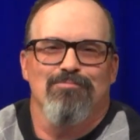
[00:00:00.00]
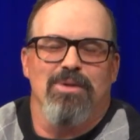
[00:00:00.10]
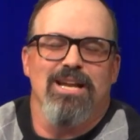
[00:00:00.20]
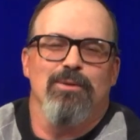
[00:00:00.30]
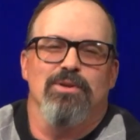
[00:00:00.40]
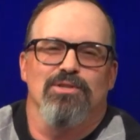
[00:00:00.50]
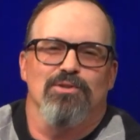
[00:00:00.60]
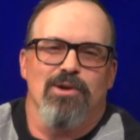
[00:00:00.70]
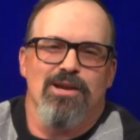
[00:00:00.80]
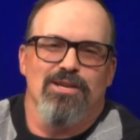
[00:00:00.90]
my name is
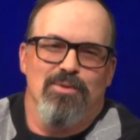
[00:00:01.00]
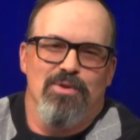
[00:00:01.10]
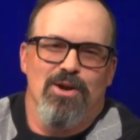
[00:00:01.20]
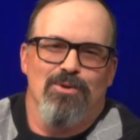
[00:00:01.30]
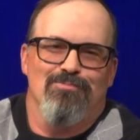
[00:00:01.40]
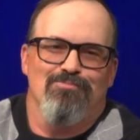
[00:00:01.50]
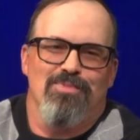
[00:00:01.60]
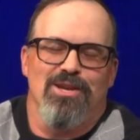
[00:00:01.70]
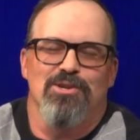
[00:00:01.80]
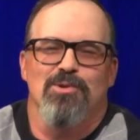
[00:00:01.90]
Greg Simoneau,
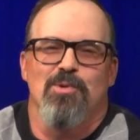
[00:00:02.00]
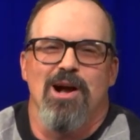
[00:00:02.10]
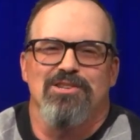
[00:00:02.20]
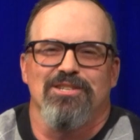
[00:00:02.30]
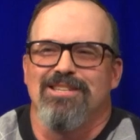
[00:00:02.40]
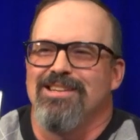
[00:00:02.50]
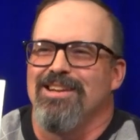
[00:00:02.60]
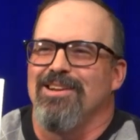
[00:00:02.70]
and you're watching